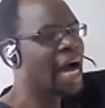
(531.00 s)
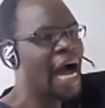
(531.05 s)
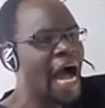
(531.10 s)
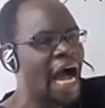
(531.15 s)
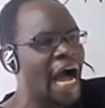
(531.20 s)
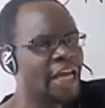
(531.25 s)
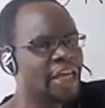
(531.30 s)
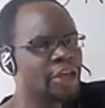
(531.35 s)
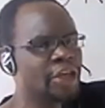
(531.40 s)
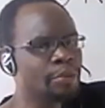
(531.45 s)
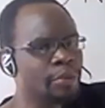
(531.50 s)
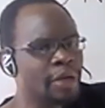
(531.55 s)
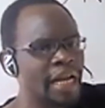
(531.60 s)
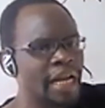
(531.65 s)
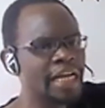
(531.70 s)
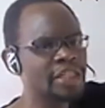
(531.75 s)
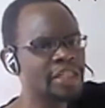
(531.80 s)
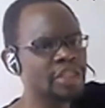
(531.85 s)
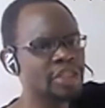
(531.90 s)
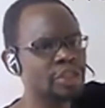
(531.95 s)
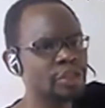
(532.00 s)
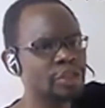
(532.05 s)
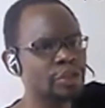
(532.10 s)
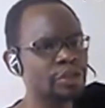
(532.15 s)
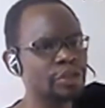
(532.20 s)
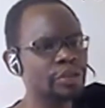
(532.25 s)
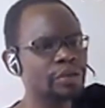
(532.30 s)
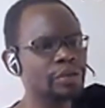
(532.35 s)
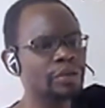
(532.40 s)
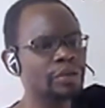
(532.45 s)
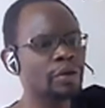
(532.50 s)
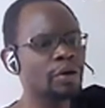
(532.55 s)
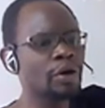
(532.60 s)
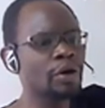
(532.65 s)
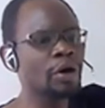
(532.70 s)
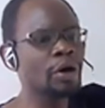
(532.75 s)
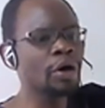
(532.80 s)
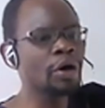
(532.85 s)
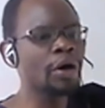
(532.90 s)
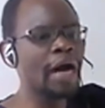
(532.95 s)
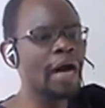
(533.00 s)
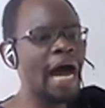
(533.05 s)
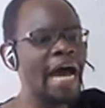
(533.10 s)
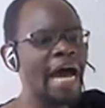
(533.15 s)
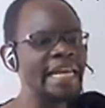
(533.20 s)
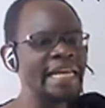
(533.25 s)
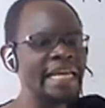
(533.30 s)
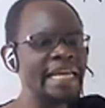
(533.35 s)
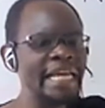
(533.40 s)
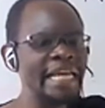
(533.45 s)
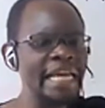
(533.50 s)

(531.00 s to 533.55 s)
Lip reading: accumulation or an